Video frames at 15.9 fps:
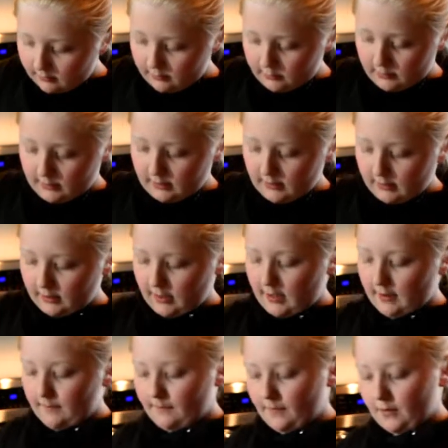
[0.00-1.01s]
Just like
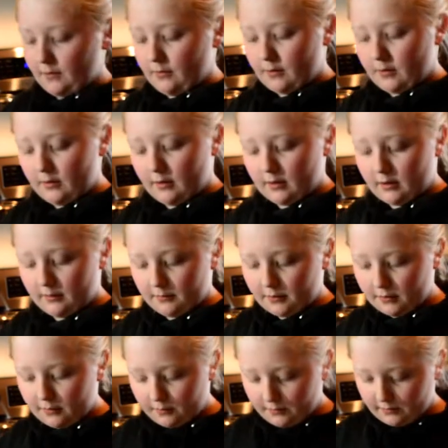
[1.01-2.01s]
that. You're going to cut them
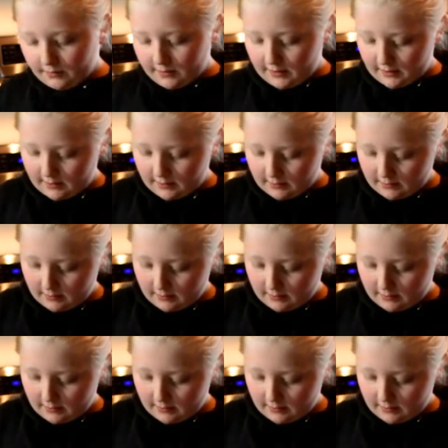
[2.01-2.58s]
super thin.